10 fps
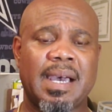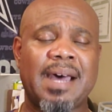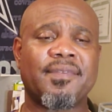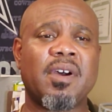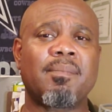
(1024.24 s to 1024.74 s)
I
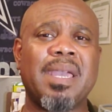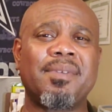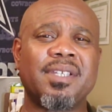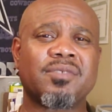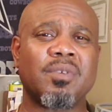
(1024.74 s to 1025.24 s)
thought maybe
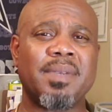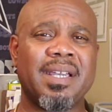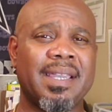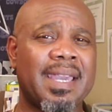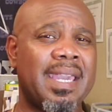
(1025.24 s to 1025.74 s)
this would be a
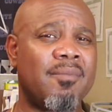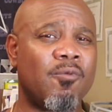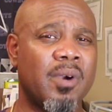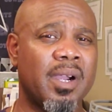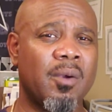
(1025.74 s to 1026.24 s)
game
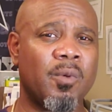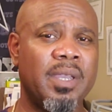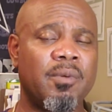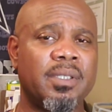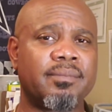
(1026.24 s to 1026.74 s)
where we
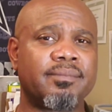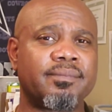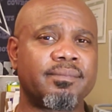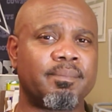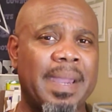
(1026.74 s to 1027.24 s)
would
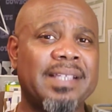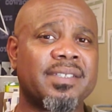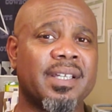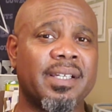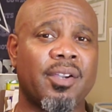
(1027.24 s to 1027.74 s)

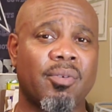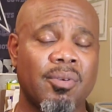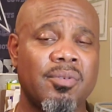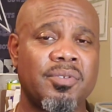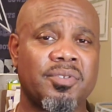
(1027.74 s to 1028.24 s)
basically
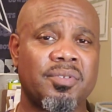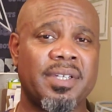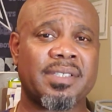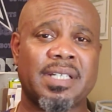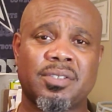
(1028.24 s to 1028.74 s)
cruise through
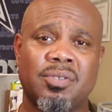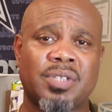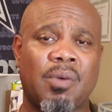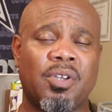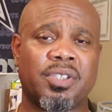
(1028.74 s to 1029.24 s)
this. I told you
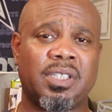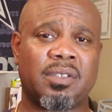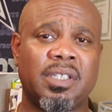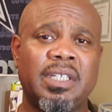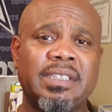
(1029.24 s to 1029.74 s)
I wanted to
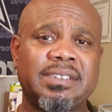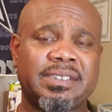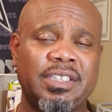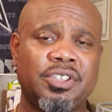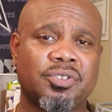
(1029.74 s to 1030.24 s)

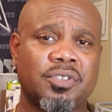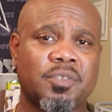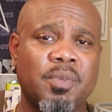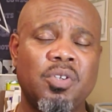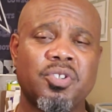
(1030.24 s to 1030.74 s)
see
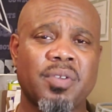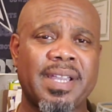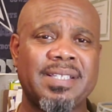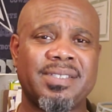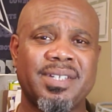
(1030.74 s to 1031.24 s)
smooth
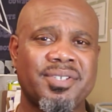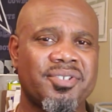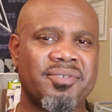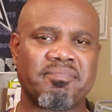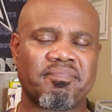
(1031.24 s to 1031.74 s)

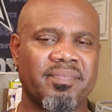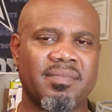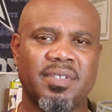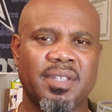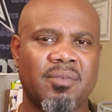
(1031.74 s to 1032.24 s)
transition.
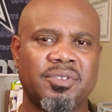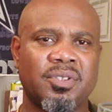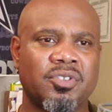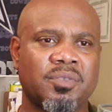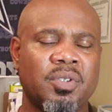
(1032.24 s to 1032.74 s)
There was
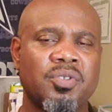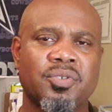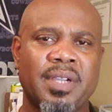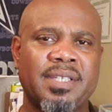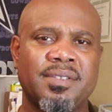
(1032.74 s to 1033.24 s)
no smooth
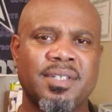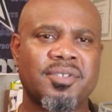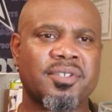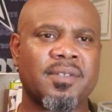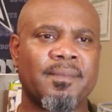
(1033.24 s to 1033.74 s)

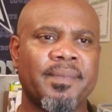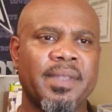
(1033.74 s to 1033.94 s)
transition.